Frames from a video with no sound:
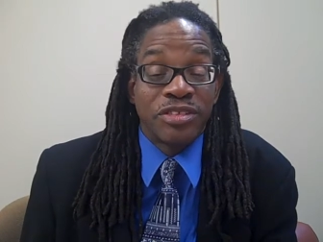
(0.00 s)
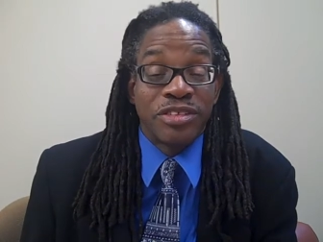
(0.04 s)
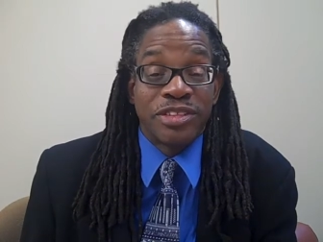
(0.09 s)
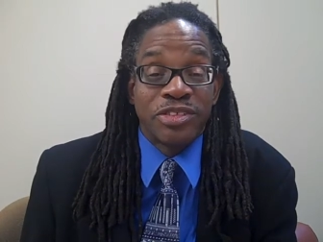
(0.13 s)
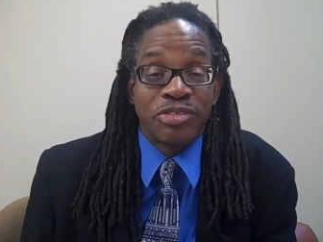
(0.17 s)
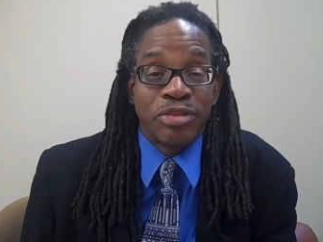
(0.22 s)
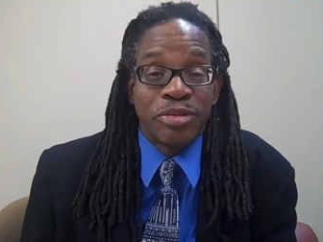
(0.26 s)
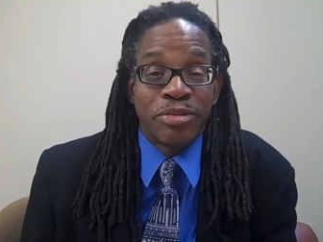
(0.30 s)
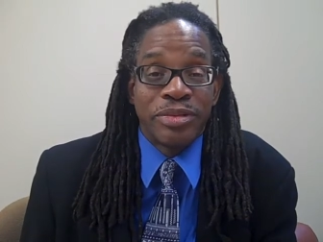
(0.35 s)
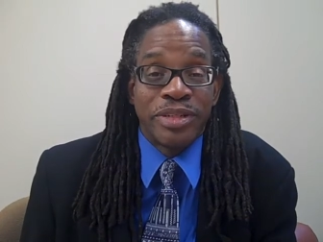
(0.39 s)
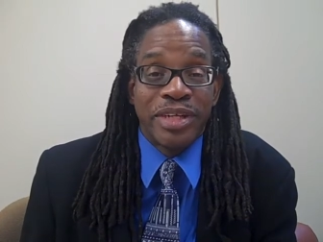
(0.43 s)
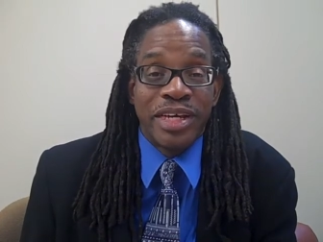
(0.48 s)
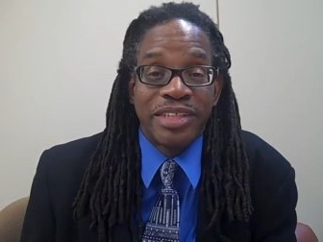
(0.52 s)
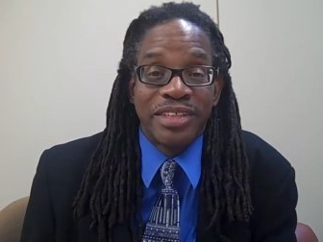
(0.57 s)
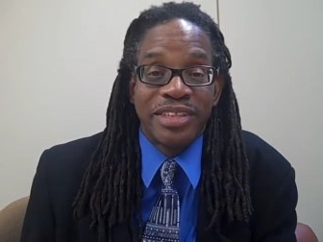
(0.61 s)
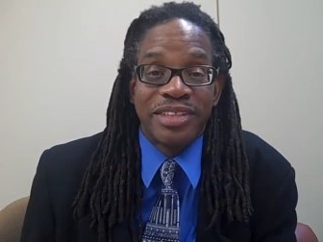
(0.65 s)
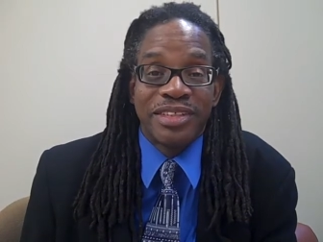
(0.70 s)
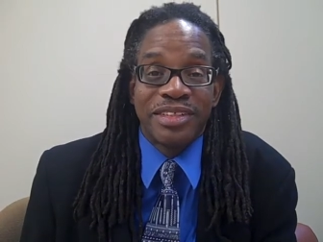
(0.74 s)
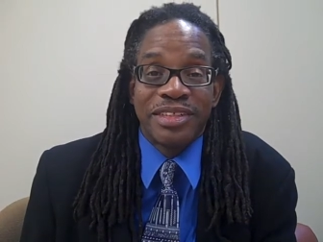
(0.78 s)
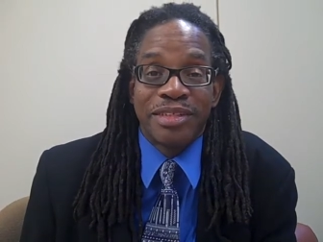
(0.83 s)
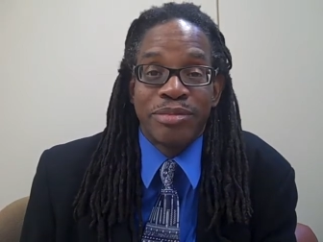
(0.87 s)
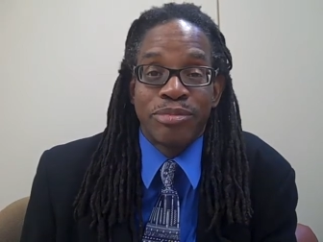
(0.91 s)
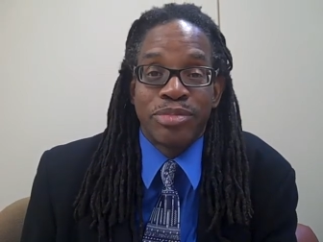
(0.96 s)

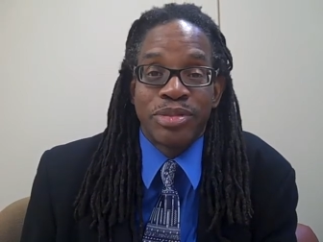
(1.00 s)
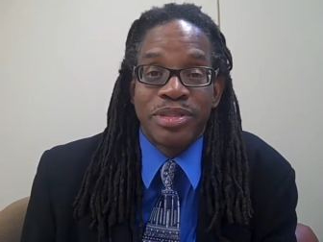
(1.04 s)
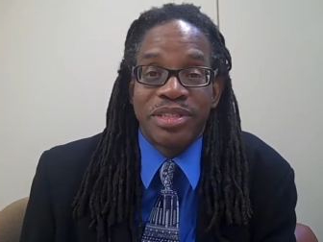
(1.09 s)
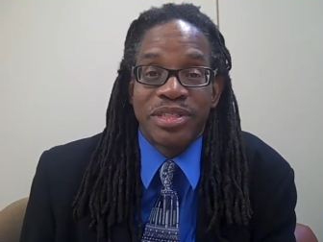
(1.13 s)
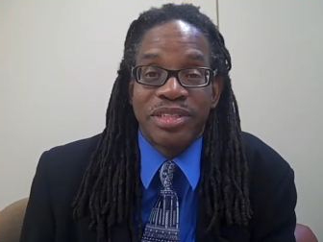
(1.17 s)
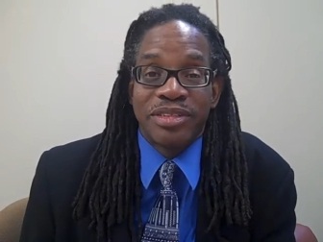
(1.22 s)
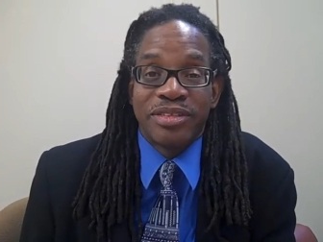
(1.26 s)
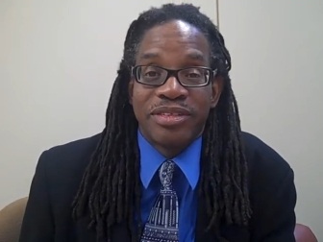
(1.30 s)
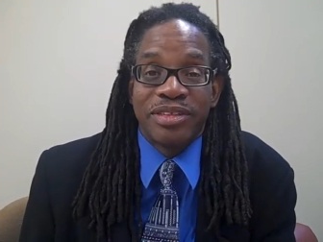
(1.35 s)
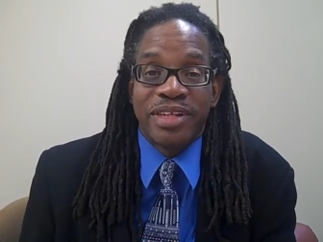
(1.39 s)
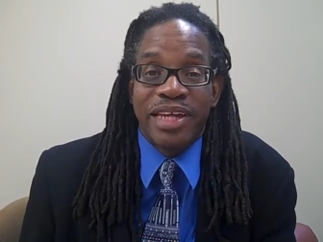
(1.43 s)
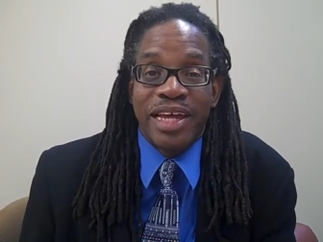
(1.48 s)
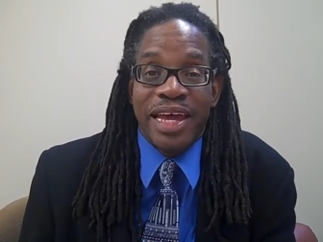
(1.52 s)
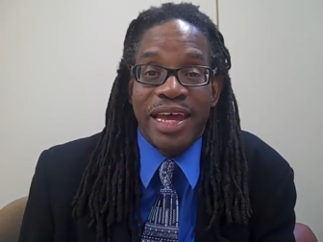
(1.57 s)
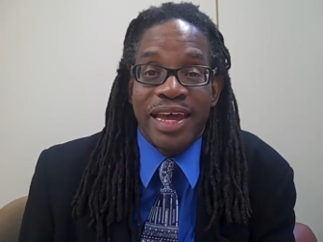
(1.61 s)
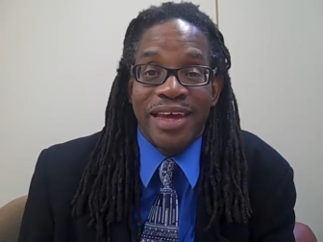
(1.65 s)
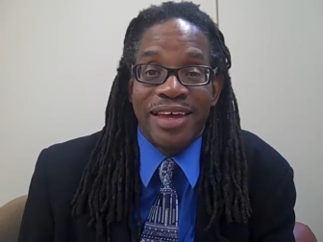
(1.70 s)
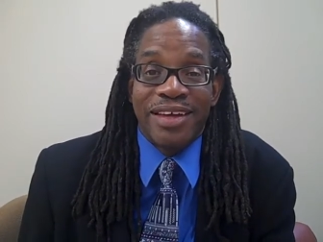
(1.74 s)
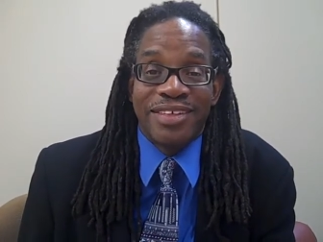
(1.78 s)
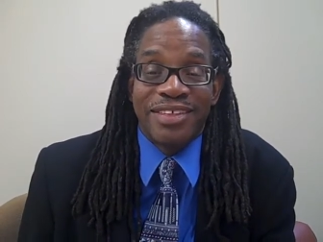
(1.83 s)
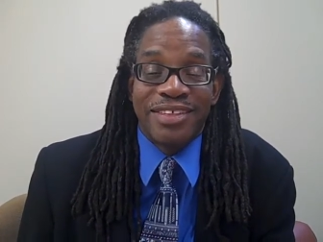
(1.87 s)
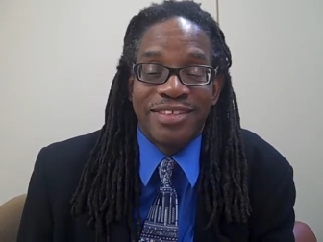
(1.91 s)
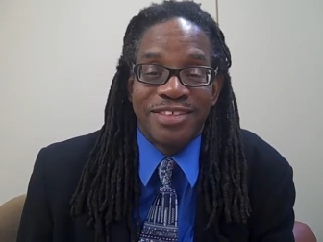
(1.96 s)
discrimination in Brazil
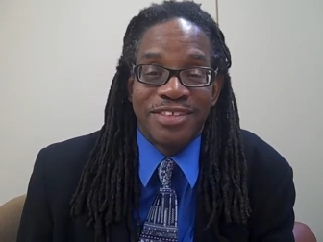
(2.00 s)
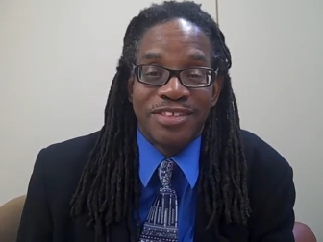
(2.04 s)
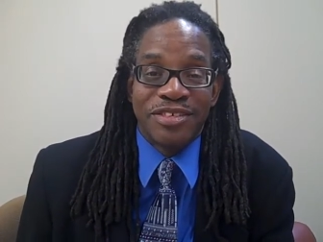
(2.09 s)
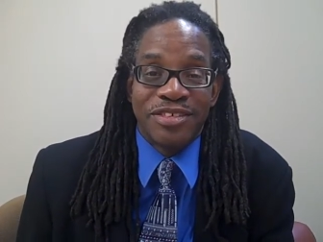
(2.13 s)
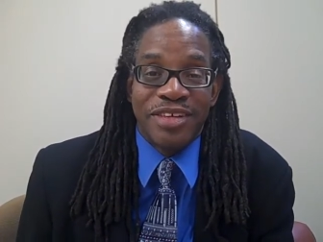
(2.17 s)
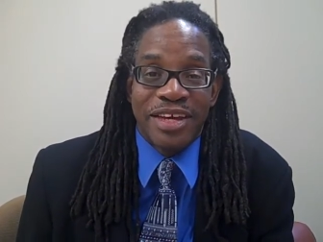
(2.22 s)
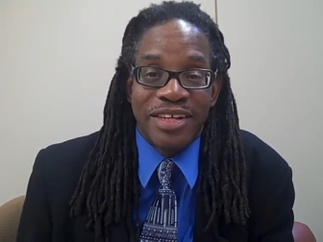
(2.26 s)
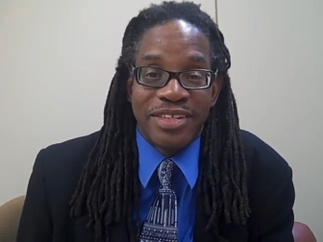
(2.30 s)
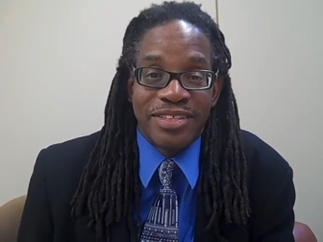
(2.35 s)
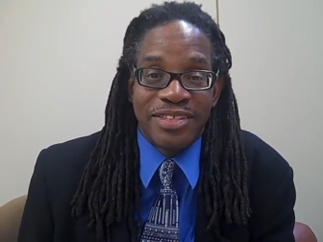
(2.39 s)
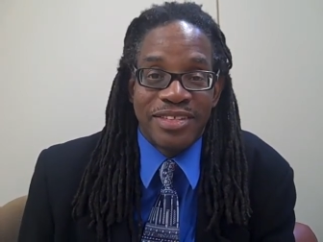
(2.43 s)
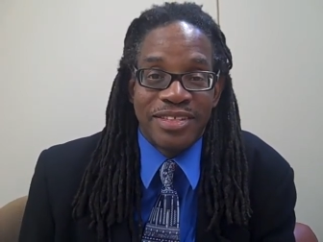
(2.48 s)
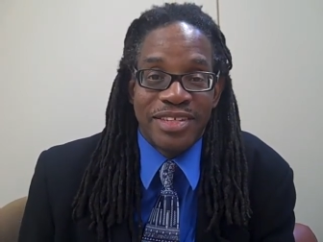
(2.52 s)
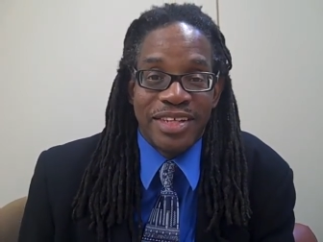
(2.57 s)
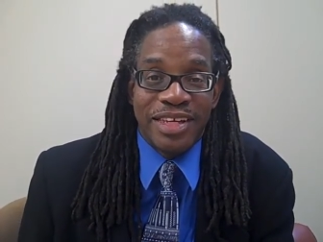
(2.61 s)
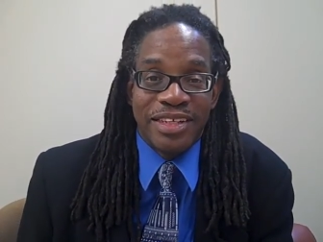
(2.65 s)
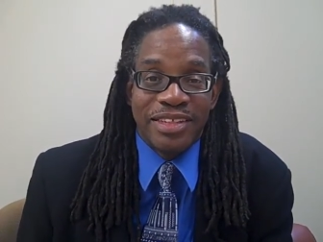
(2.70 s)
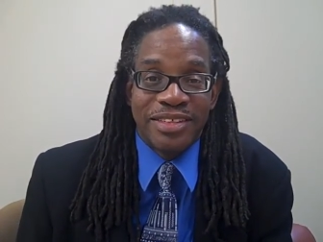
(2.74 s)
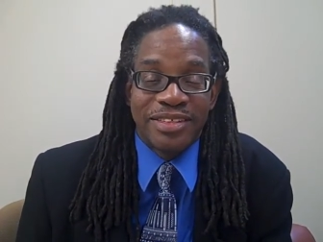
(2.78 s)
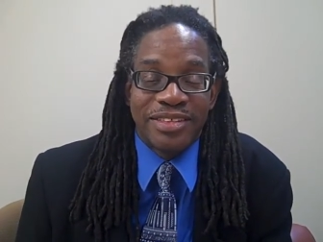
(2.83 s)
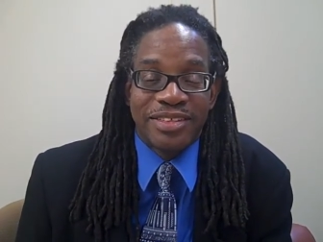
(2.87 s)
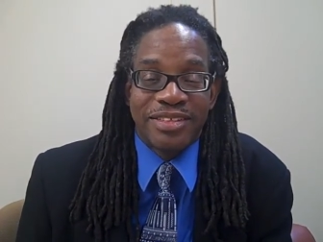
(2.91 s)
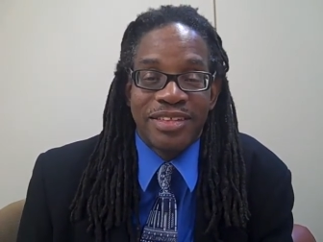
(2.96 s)
and in the United
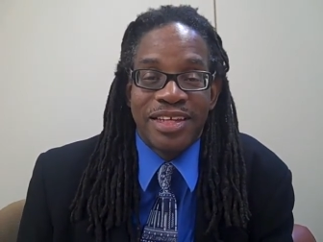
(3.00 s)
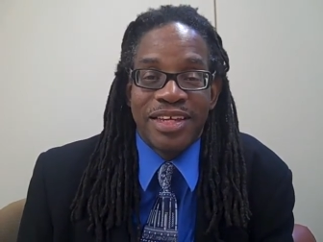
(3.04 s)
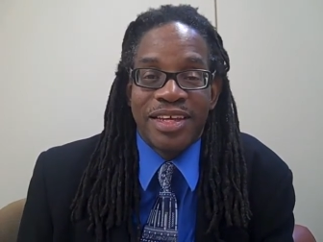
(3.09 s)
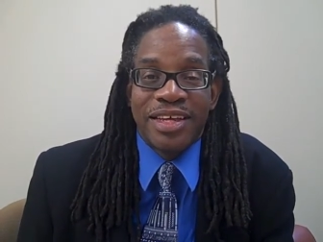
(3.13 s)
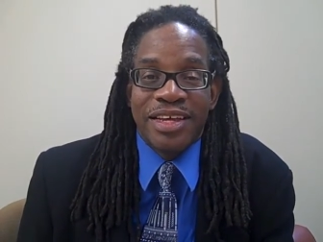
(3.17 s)
States.